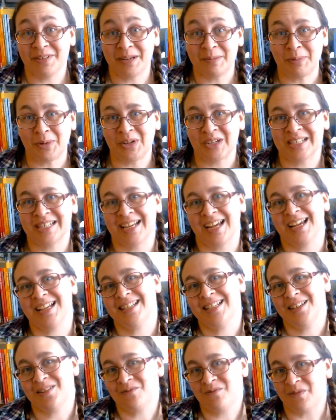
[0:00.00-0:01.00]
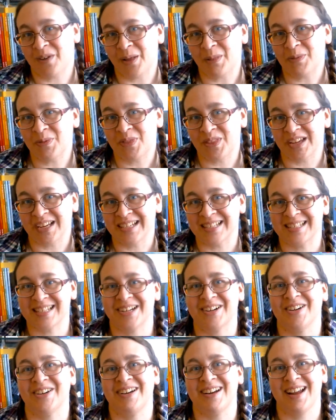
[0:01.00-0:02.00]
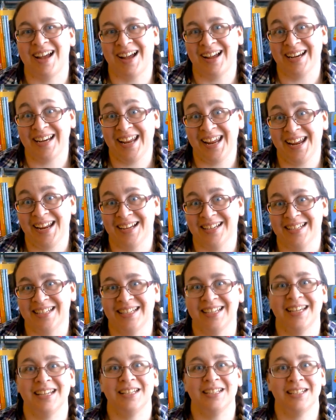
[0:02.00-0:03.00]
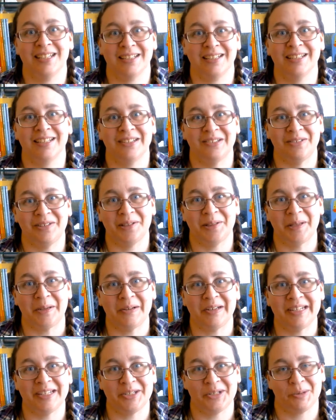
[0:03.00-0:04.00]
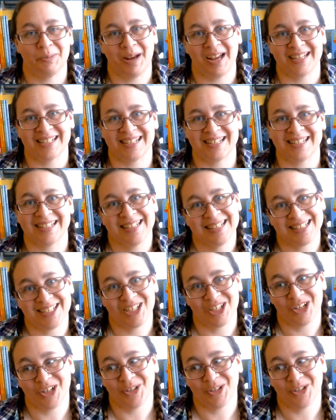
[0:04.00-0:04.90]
books and some fun things that are not candy to include in their Easter baskets this year.